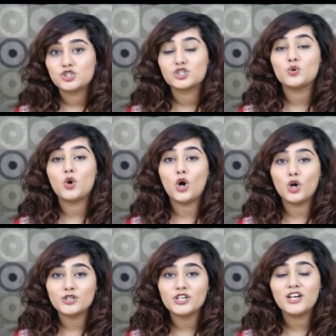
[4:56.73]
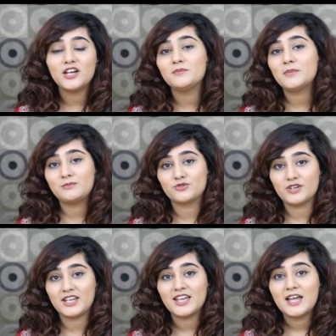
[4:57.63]
to honour her
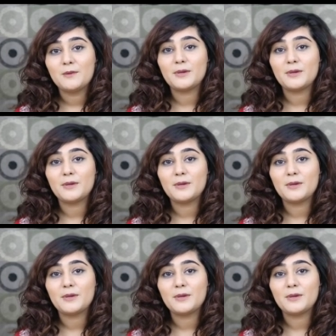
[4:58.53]
memory